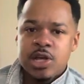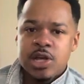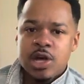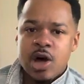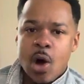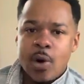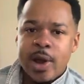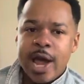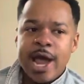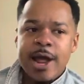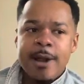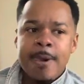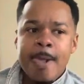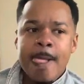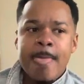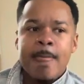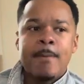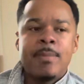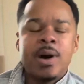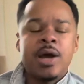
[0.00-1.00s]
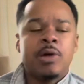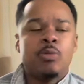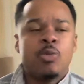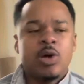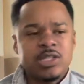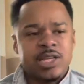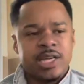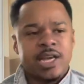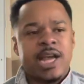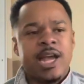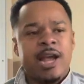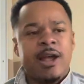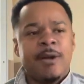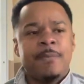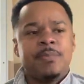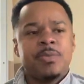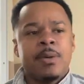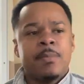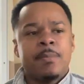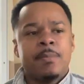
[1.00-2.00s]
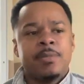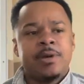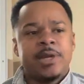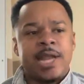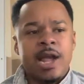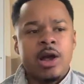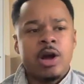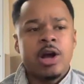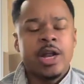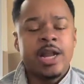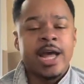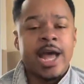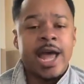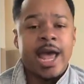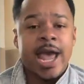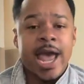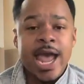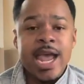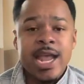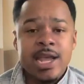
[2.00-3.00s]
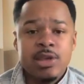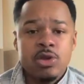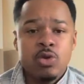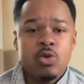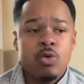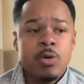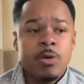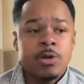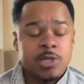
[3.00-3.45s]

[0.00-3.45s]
Okay. But once again, they are going to hate you.